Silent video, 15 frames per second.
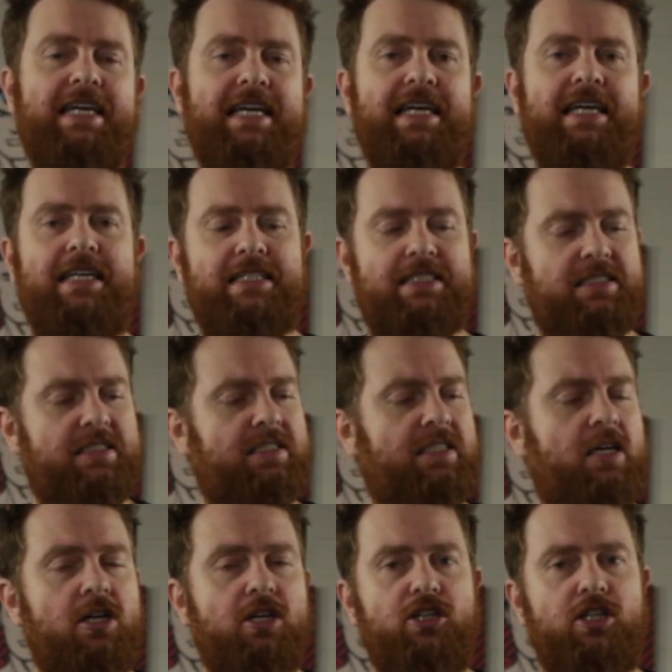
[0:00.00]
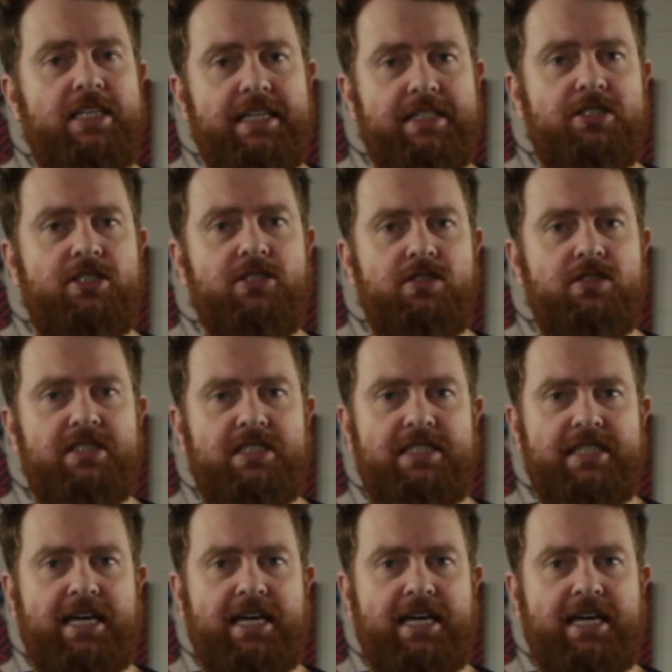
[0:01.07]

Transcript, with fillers: is you need to use this